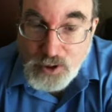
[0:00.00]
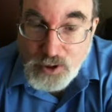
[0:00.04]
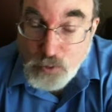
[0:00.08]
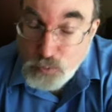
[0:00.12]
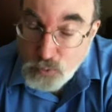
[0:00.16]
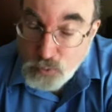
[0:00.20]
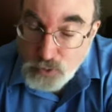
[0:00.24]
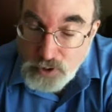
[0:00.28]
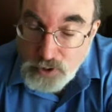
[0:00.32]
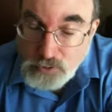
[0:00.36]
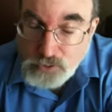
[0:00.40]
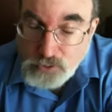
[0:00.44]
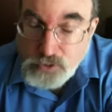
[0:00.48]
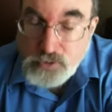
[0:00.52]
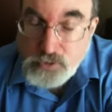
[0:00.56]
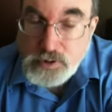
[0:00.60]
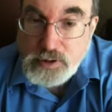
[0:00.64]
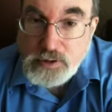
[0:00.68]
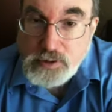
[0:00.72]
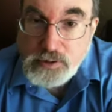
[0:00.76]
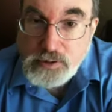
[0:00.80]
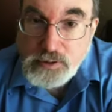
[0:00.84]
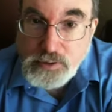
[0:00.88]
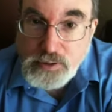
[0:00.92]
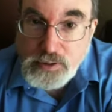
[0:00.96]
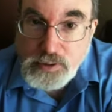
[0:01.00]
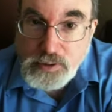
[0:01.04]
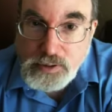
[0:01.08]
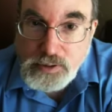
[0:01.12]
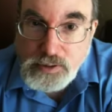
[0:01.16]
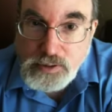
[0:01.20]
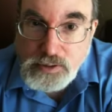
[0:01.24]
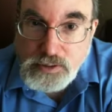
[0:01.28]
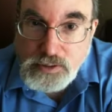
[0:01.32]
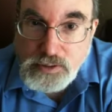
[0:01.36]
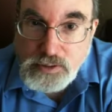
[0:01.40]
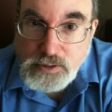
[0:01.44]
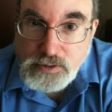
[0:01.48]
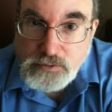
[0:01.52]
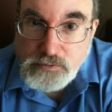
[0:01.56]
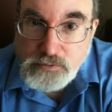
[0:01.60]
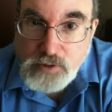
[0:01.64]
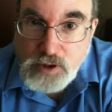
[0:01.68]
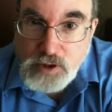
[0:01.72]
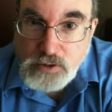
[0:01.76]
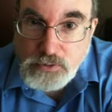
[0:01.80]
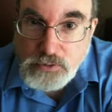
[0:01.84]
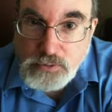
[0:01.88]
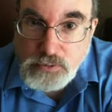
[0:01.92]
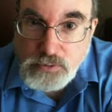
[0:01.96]
a real treat to
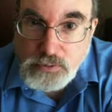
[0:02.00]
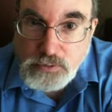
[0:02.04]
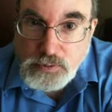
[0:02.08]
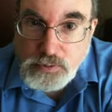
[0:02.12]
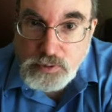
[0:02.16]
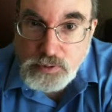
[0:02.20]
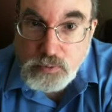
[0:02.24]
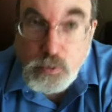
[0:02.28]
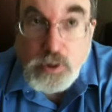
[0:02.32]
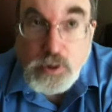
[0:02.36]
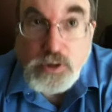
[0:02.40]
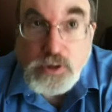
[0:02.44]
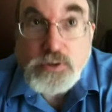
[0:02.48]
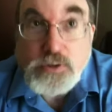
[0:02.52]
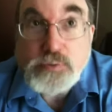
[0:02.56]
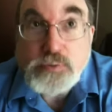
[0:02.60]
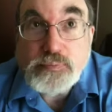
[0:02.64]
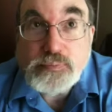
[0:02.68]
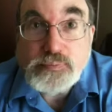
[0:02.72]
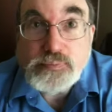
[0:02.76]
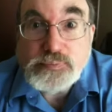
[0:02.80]
follow through and watch.